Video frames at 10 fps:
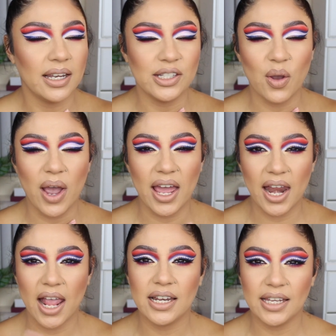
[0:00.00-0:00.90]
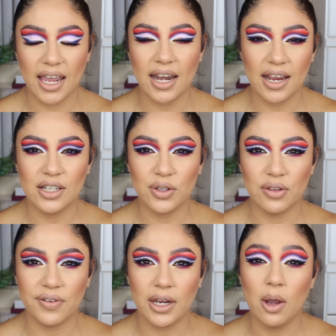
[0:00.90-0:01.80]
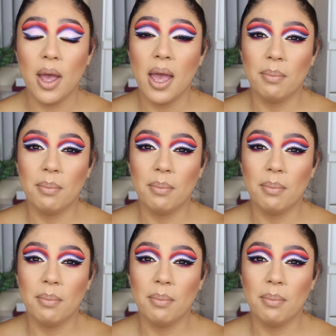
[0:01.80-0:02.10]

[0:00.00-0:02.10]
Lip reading: let's go ahead and get into the video.